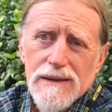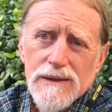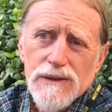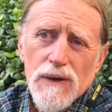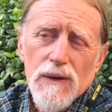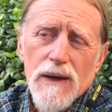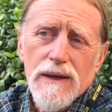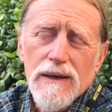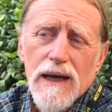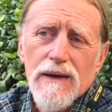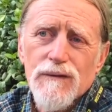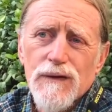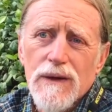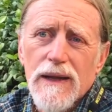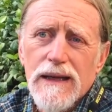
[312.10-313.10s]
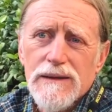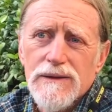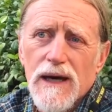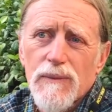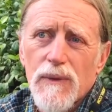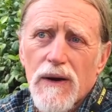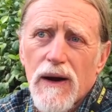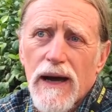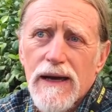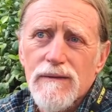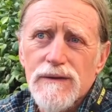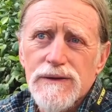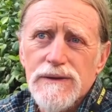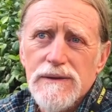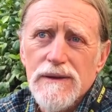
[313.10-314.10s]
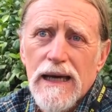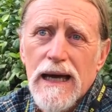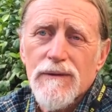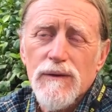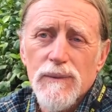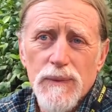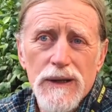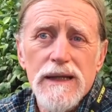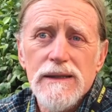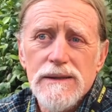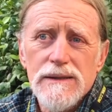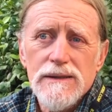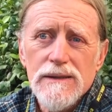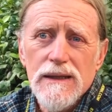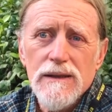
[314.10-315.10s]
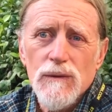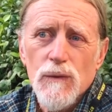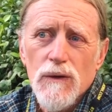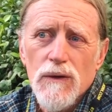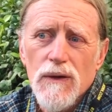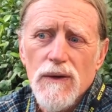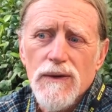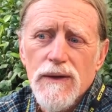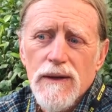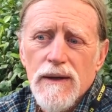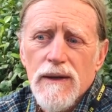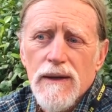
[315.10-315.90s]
So I feel like top bar hives have a place in the world.